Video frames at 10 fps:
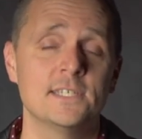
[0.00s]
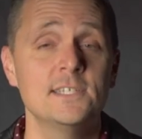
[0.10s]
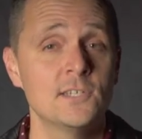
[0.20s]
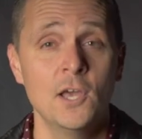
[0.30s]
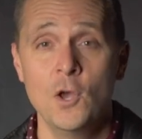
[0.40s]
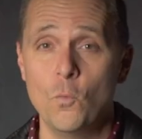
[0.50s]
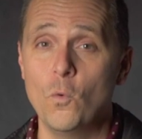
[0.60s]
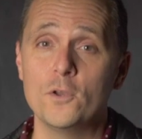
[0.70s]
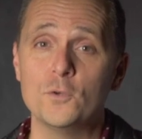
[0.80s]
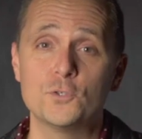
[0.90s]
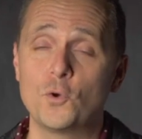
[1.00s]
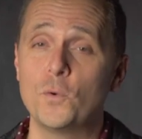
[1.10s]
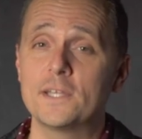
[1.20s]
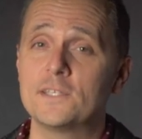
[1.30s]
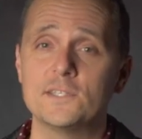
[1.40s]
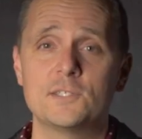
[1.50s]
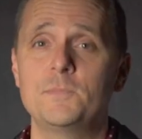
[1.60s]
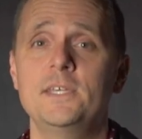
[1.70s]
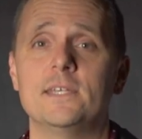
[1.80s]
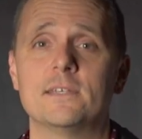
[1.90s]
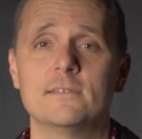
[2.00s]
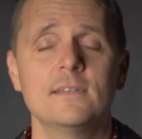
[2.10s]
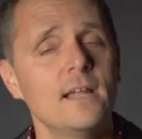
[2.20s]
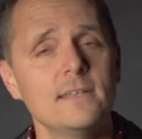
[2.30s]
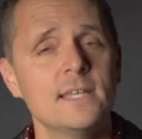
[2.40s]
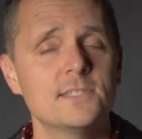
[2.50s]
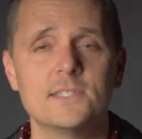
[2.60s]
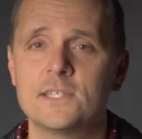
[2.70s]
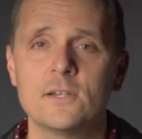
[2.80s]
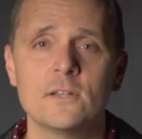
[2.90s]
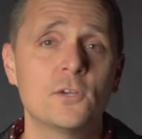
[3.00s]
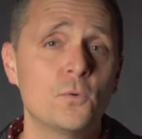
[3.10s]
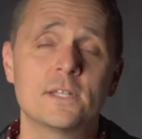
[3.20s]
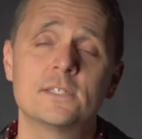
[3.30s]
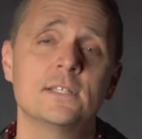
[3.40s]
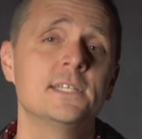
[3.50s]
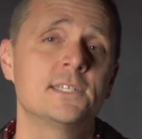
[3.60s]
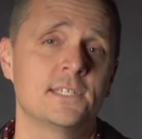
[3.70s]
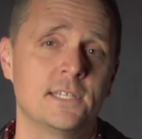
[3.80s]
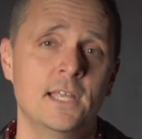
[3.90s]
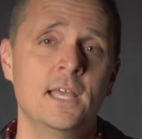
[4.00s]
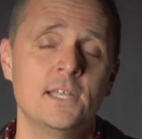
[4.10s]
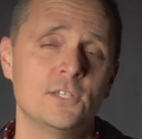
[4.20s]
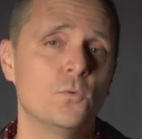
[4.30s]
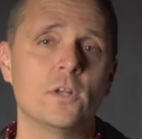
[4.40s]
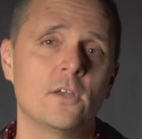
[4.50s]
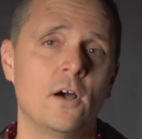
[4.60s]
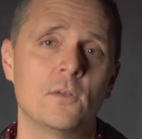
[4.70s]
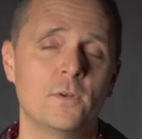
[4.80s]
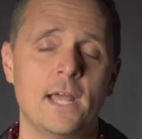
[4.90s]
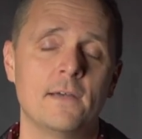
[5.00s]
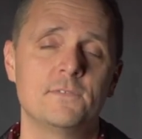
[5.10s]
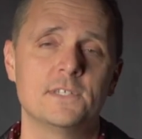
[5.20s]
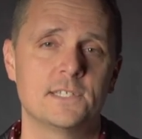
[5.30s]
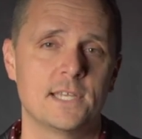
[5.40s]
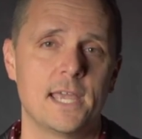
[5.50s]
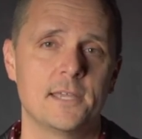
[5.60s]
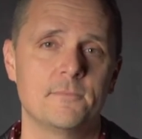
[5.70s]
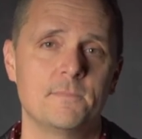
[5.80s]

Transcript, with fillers: He's one who's quick to speak, not necessarily quick to listen to what God would have to say.